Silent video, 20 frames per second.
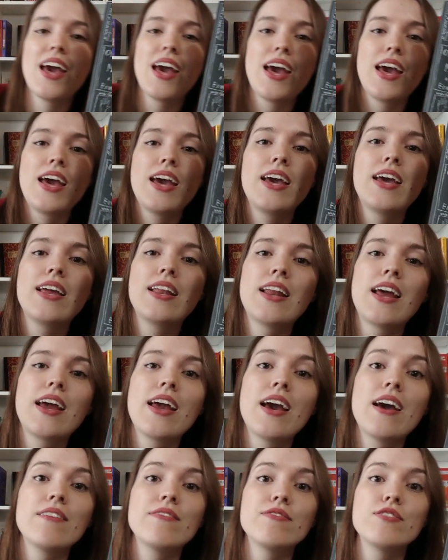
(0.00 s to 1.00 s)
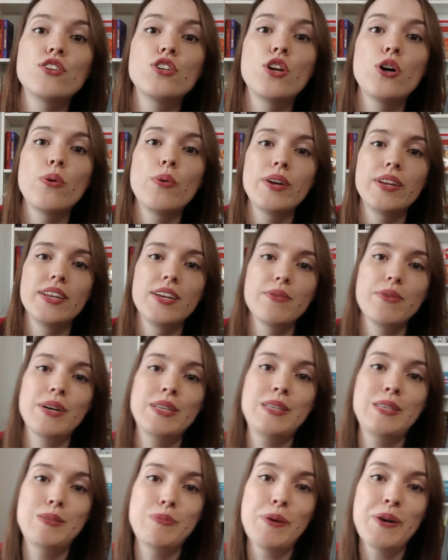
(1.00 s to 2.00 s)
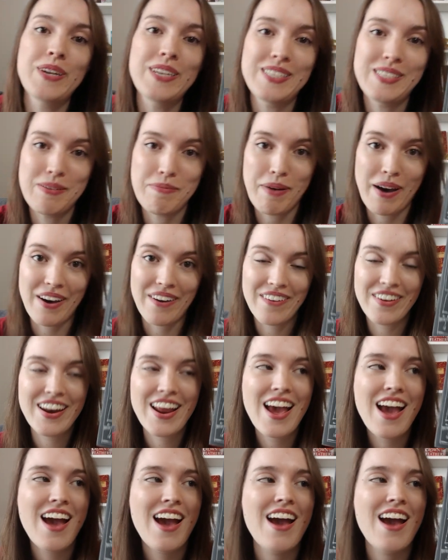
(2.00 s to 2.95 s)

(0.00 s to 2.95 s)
and I have no idea what this book is about.